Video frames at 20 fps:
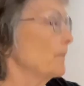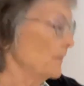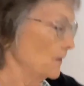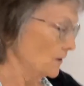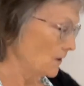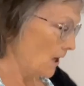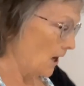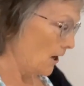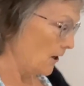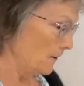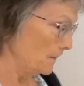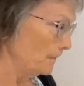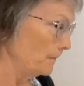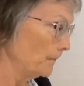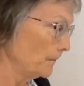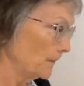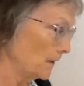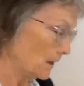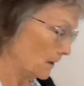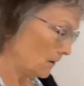So
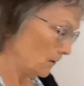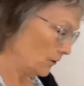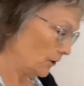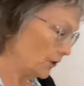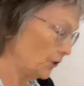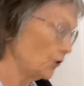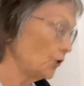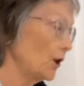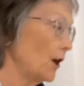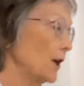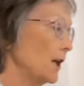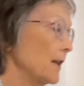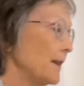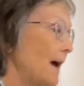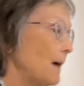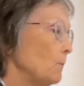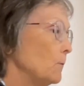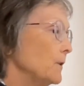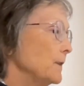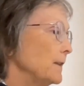I'll just show you.
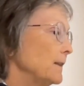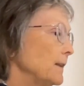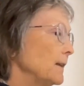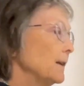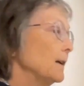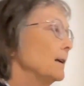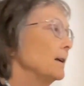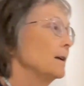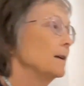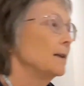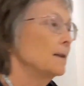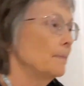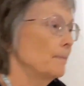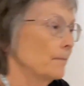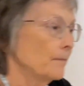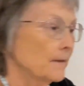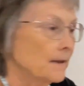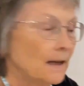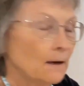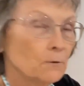
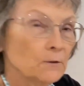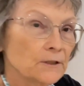That